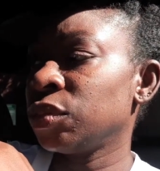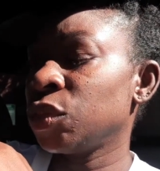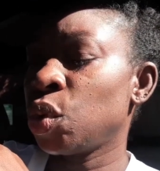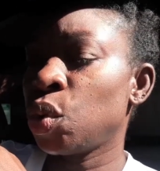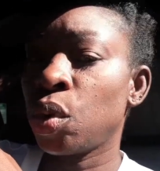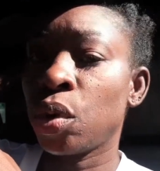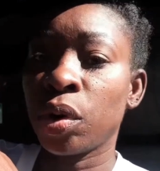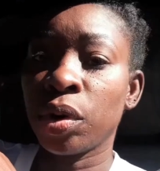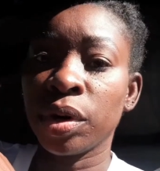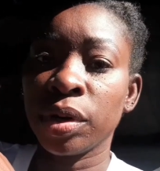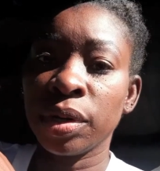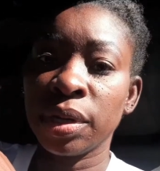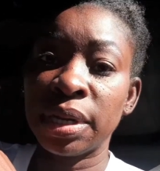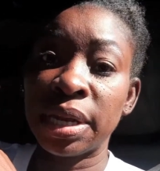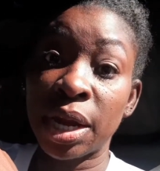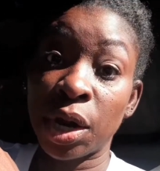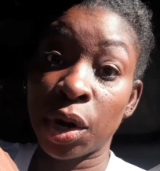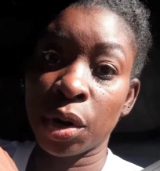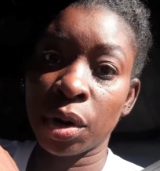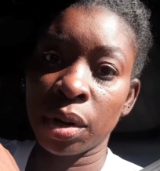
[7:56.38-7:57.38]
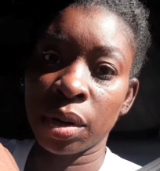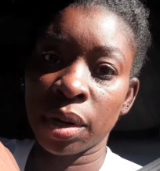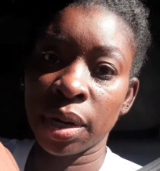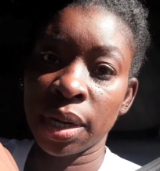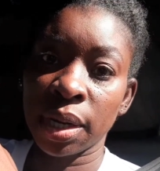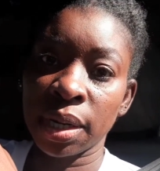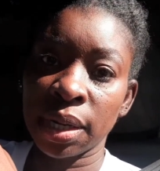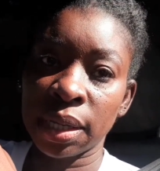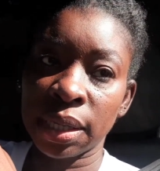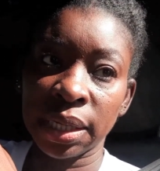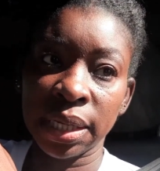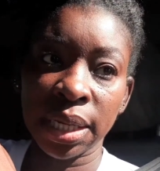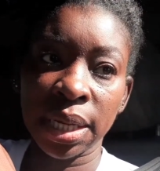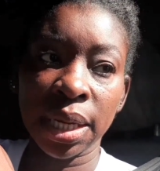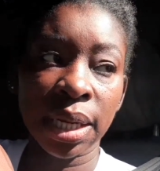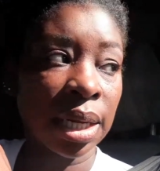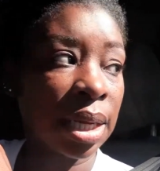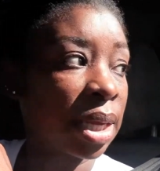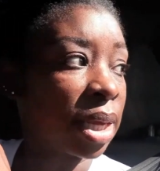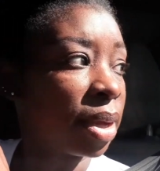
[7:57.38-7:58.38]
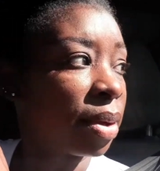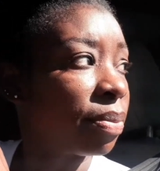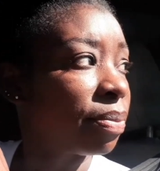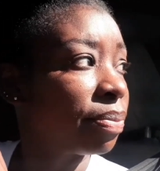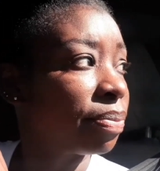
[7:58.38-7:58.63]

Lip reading: or nearly hitting him.